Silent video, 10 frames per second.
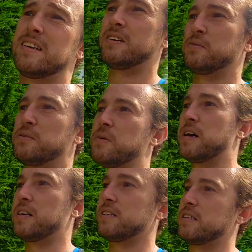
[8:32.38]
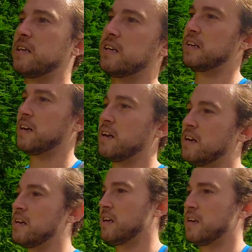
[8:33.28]
otherwise
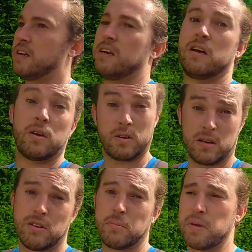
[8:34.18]
there'll